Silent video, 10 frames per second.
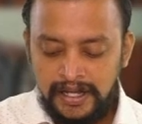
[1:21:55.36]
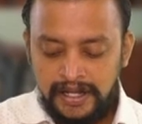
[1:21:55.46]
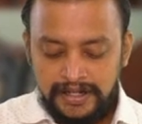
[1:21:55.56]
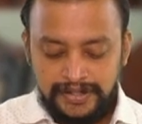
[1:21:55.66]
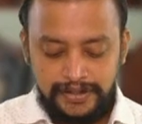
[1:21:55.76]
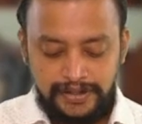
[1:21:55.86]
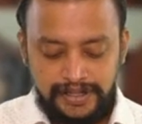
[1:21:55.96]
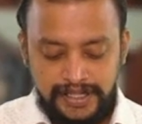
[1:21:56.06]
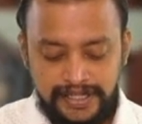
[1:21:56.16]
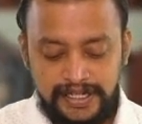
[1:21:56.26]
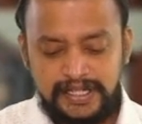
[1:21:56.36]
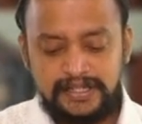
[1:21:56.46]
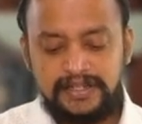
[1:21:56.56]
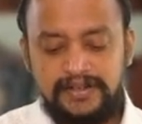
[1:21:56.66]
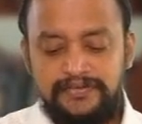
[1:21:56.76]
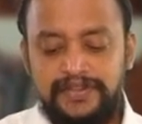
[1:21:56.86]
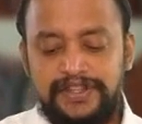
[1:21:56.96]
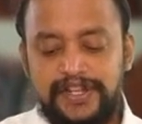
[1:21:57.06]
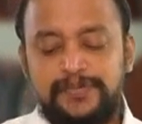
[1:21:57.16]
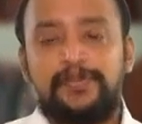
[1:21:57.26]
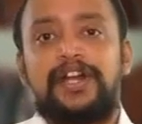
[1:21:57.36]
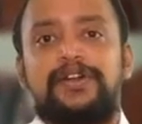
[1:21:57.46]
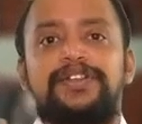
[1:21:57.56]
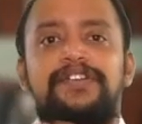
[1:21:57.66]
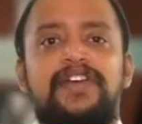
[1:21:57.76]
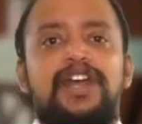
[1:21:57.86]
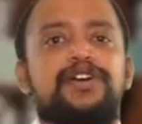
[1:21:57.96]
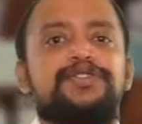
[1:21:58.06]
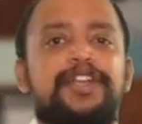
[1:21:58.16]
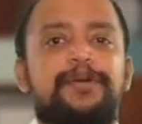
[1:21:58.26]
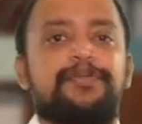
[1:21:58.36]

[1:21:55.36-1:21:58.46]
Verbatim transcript: So this is with respect to the warehousing